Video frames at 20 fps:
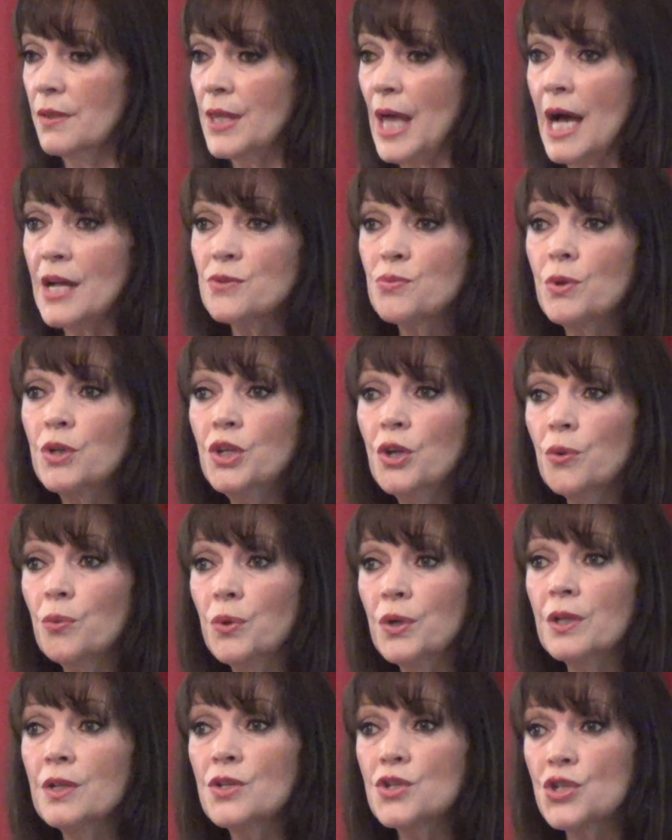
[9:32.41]
That's when you're
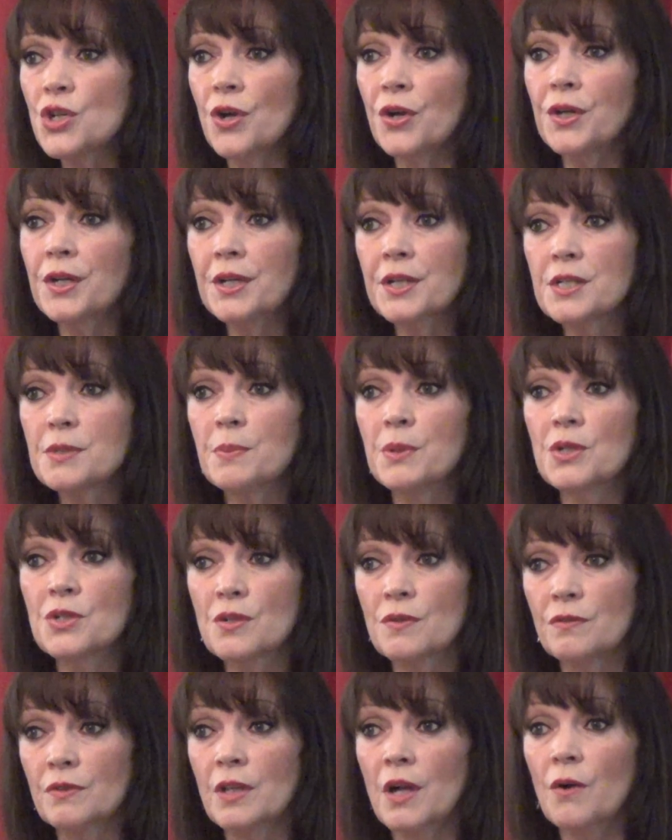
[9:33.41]
really sharing an experience
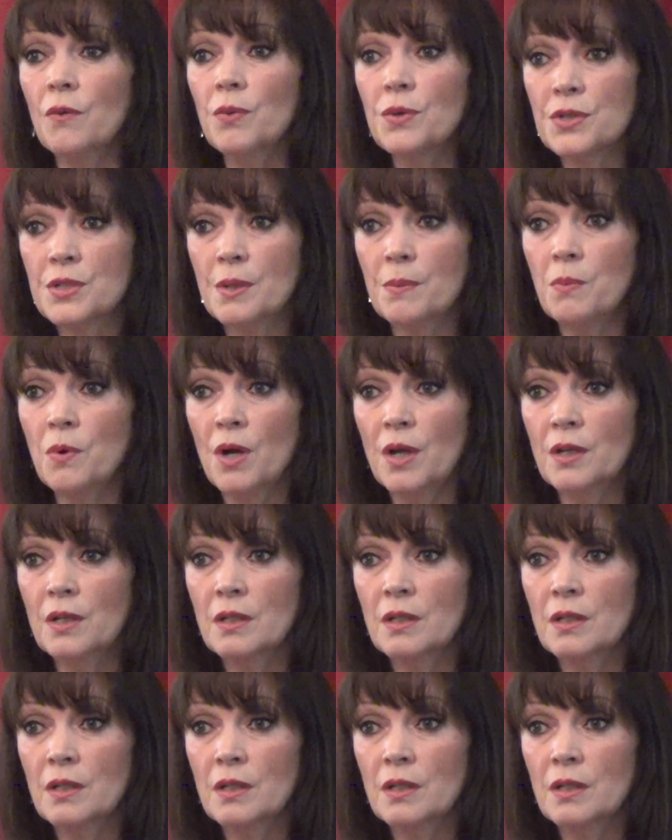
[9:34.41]
of love with someone.